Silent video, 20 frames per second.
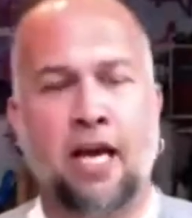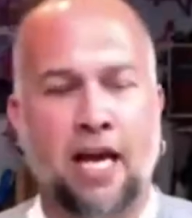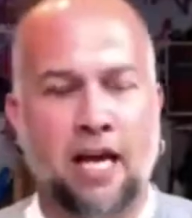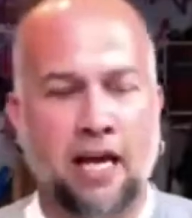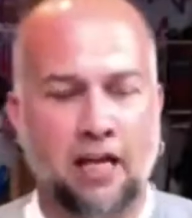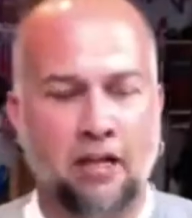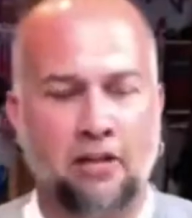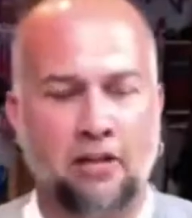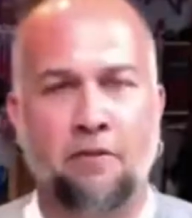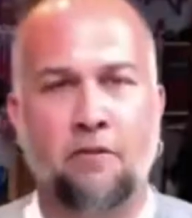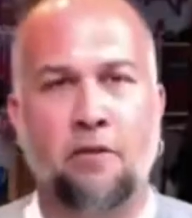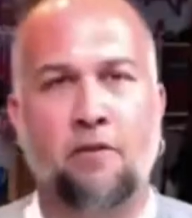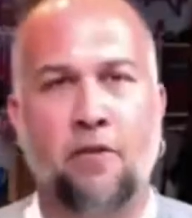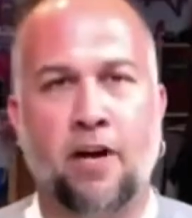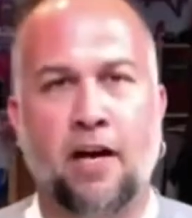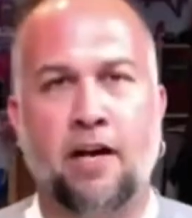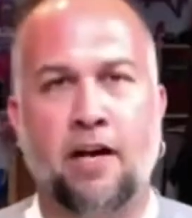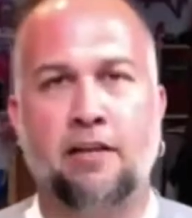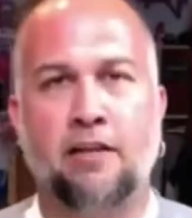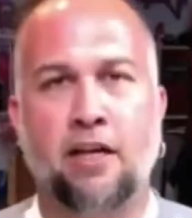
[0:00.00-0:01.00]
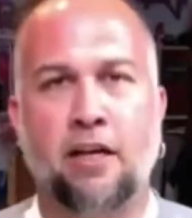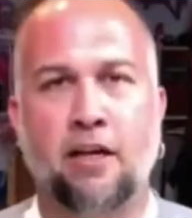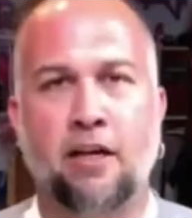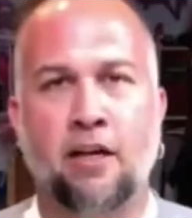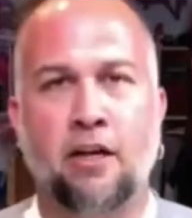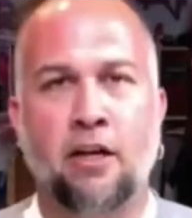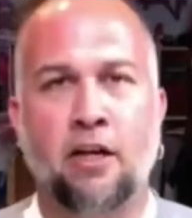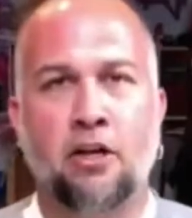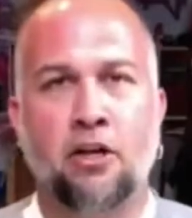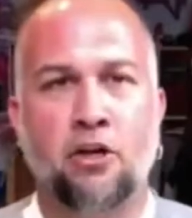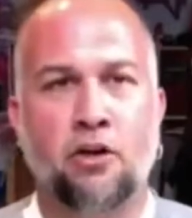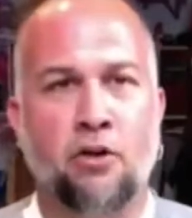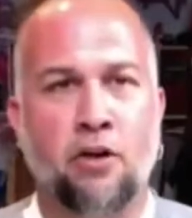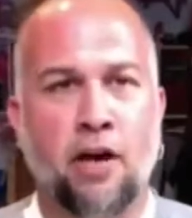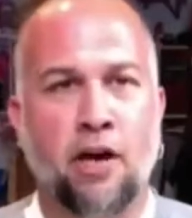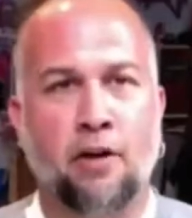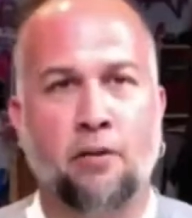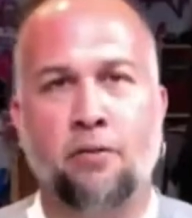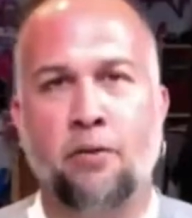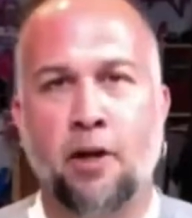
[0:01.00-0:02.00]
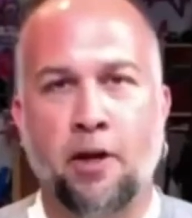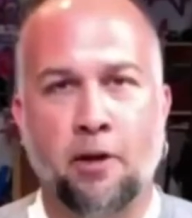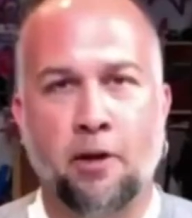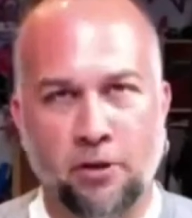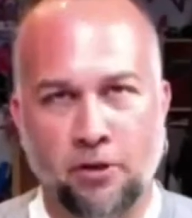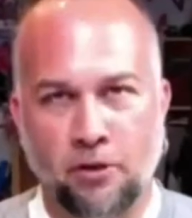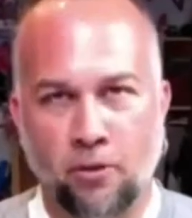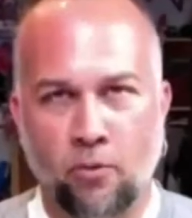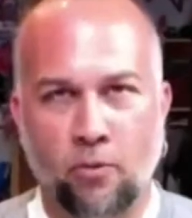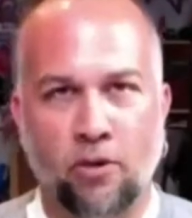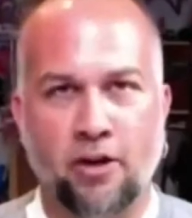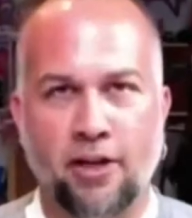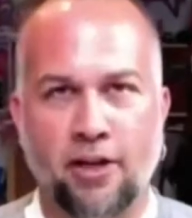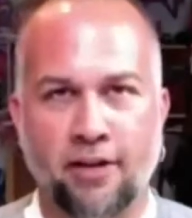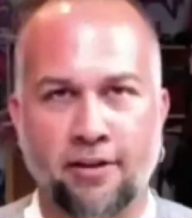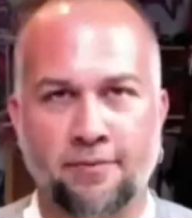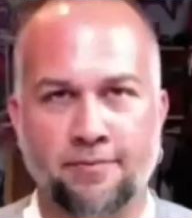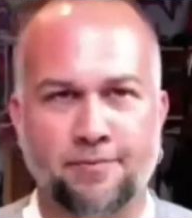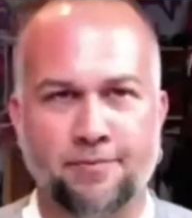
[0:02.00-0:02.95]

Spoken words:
And I love the fact that you're not afraid to put the work in.